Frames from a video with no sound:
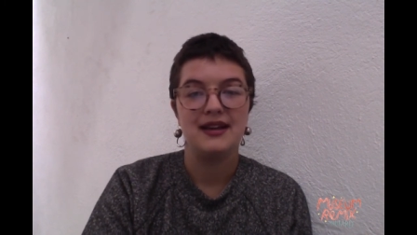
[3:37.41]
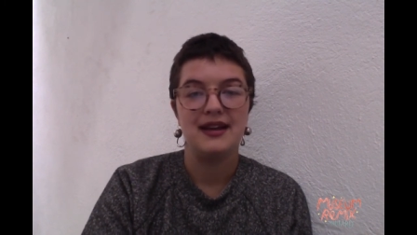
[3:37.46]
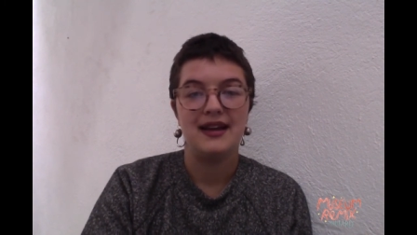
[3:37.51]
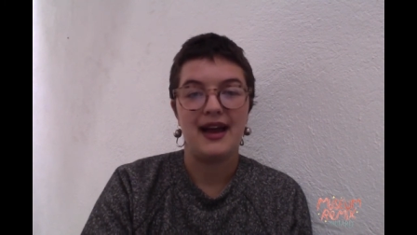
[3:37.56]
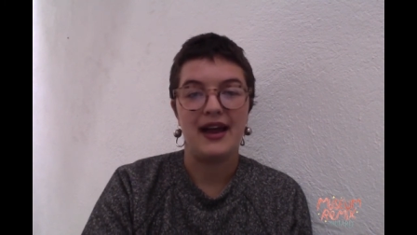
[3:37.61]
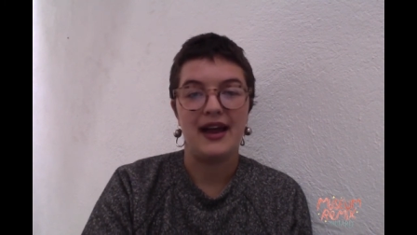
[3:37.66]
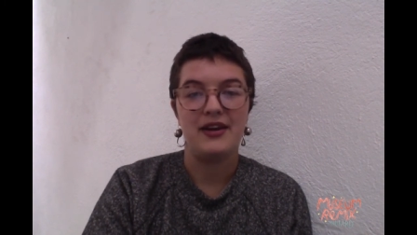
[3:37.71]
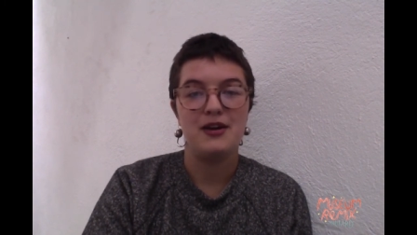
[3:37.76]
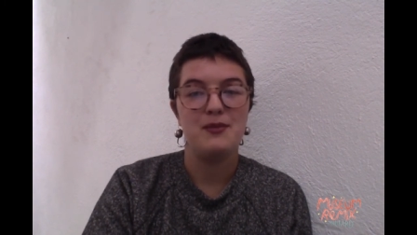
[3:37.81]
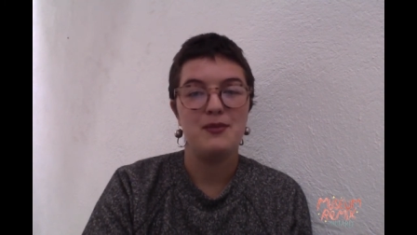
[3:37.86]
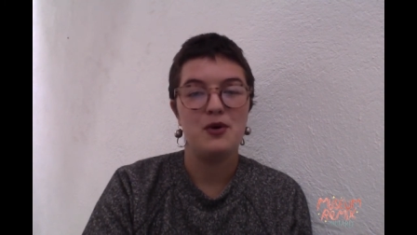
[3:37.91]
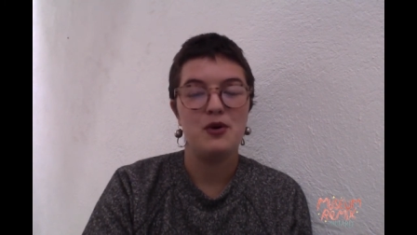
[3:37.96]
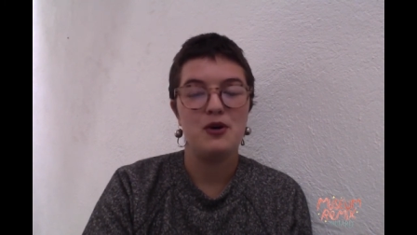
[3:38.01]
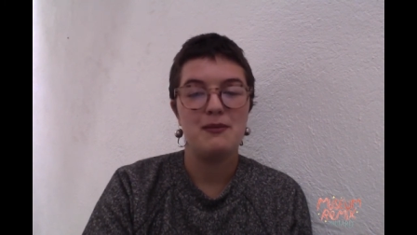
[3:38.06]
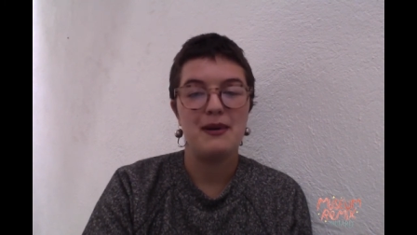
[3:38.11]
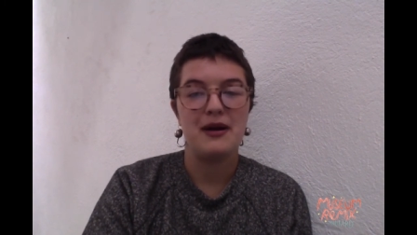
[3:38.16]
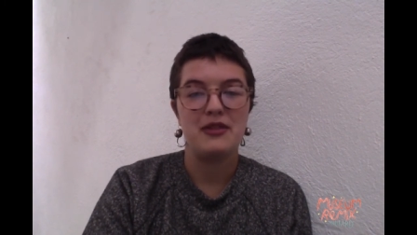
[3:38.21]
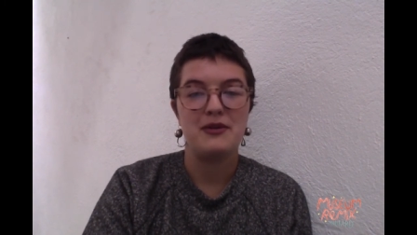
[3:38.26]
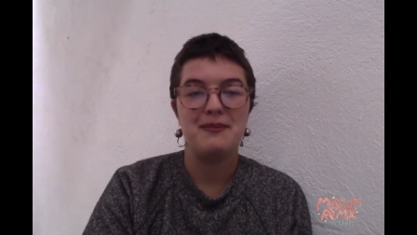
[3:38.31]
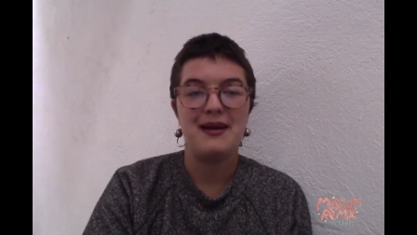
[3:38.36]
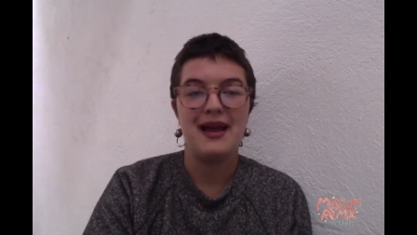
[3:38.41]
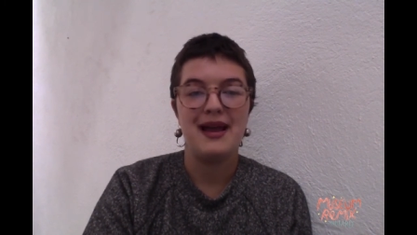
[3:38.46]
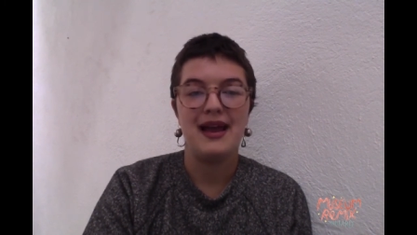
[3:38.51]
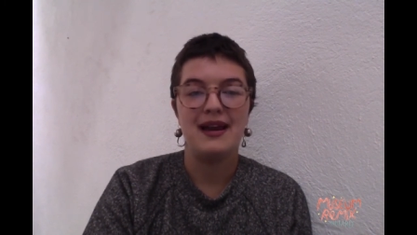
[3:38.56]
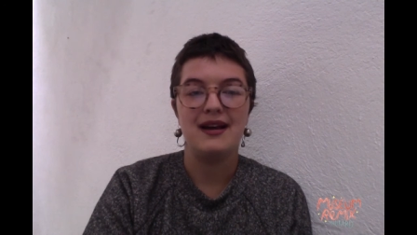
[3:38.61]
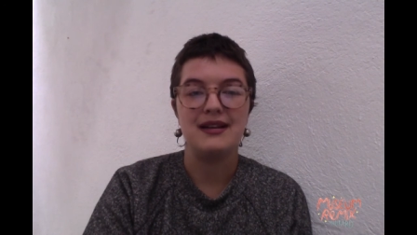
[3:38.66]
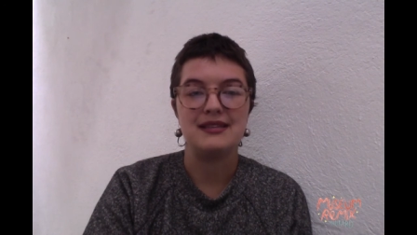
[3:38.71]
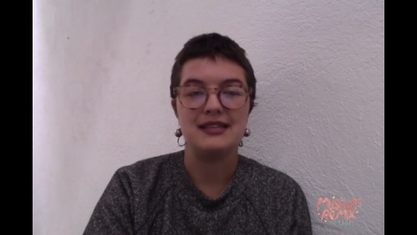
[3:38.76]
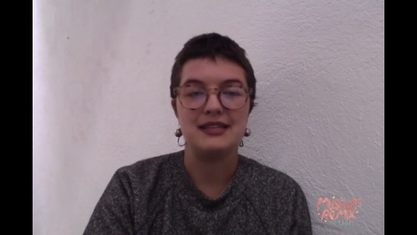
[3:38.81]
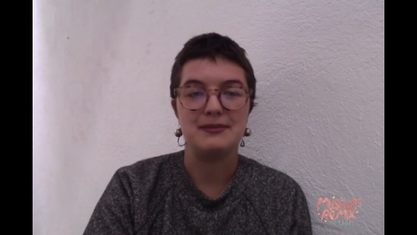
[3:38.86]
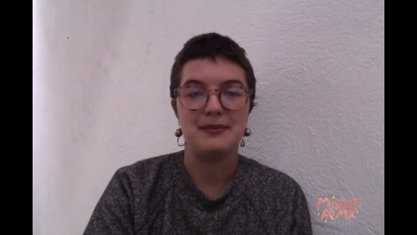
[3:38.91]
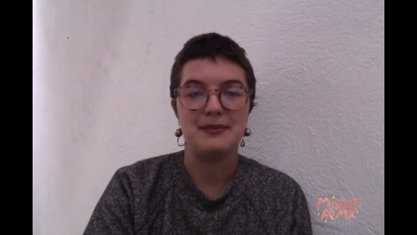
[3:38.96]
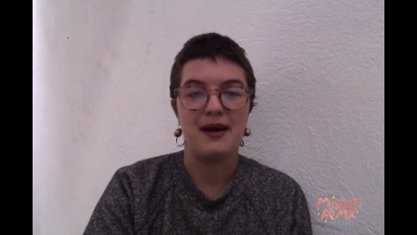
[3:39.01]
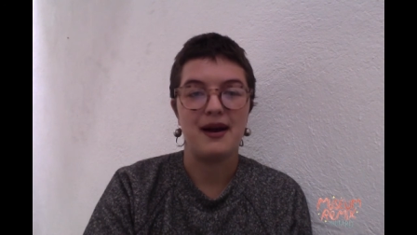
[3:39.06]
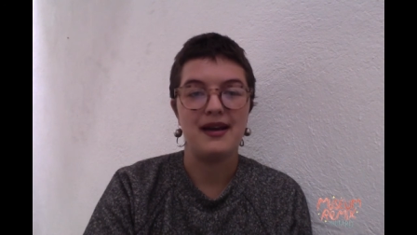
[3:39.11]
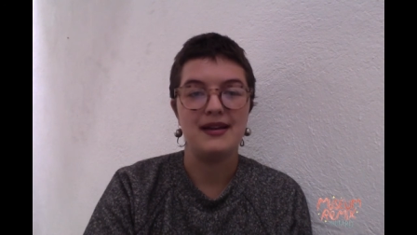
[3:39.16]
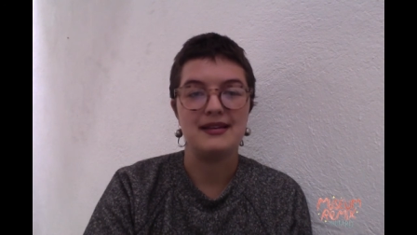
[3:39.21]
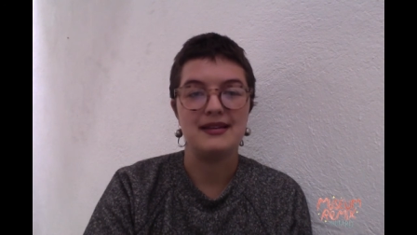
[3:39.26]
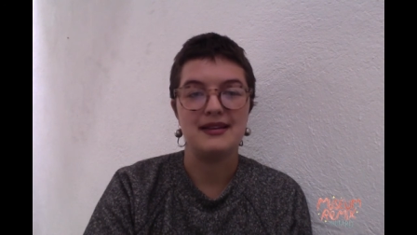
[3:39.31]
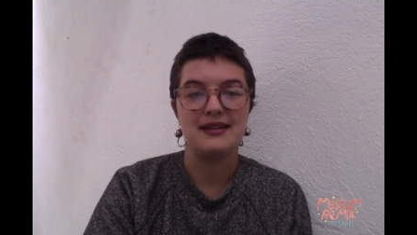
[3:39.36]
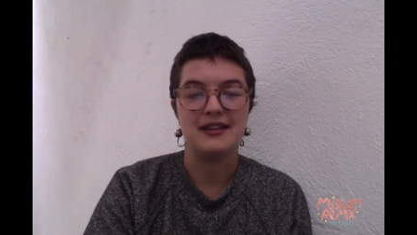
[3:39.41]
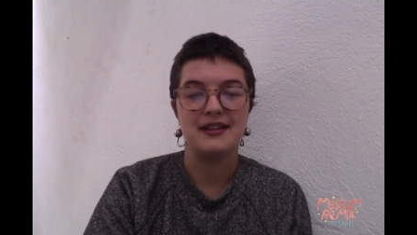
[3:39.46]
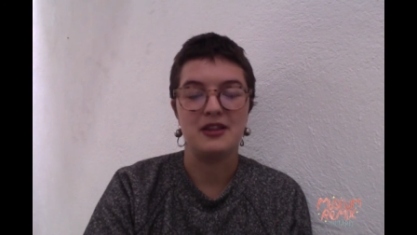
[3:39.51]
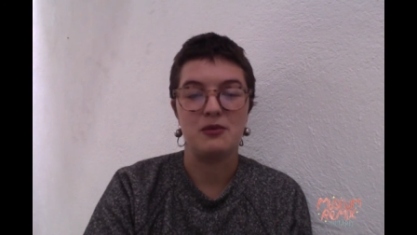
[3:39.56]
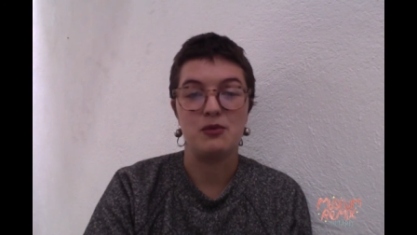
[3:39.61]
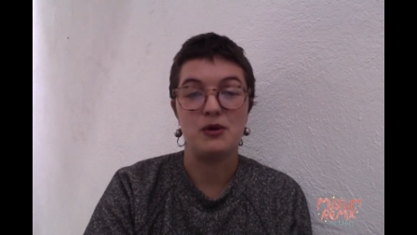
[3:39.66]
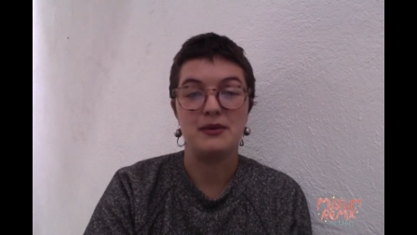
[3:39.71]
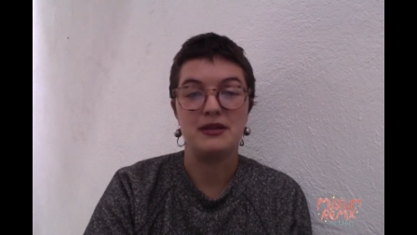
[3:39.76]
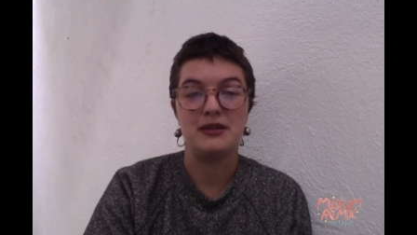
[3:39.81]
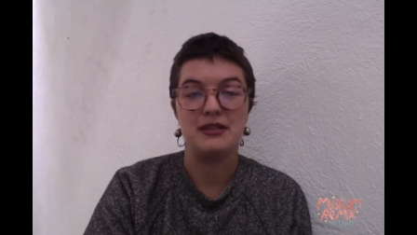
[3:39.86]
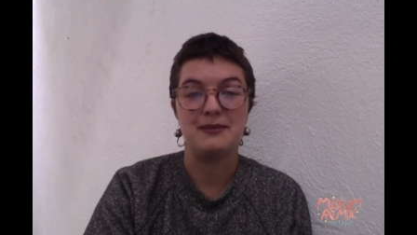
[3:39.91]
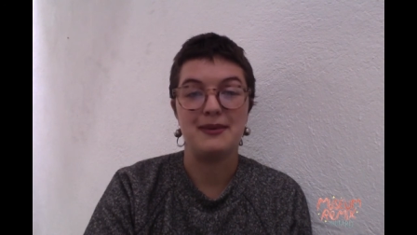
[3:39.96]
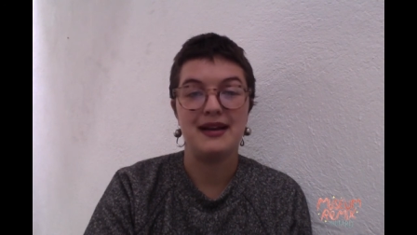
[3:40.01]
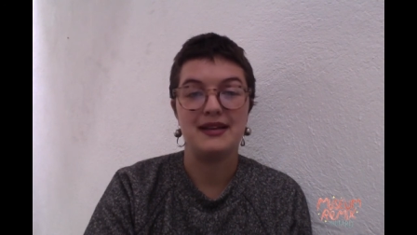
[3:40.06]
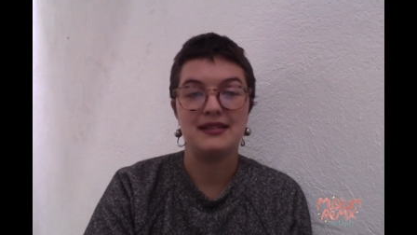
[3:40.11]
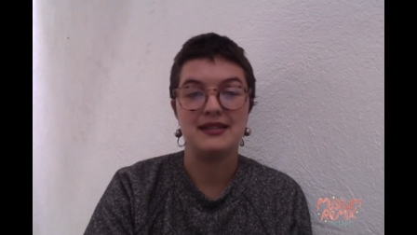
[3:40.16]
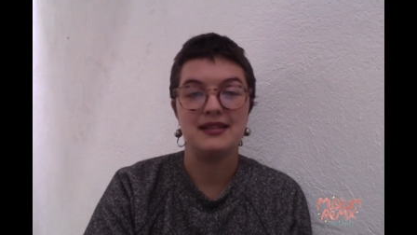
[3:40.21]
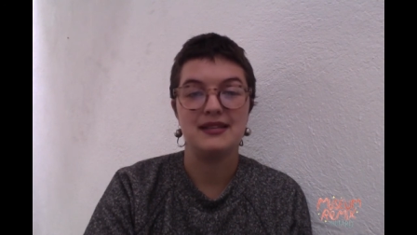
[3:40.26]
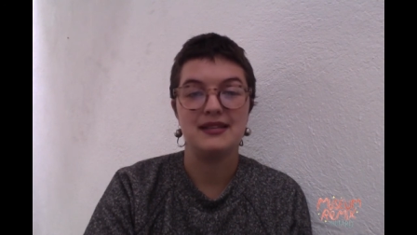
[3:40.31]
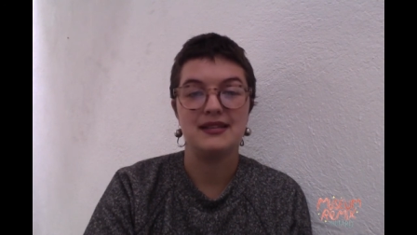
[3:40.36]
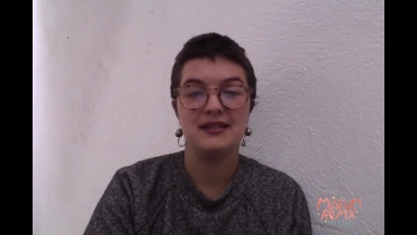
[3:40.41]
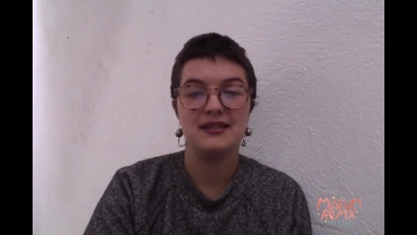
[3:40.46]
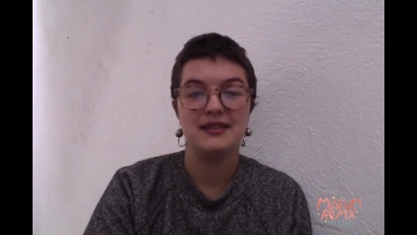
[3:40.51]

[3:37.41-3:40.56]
and know more about the male artist behind it than the woman depicted?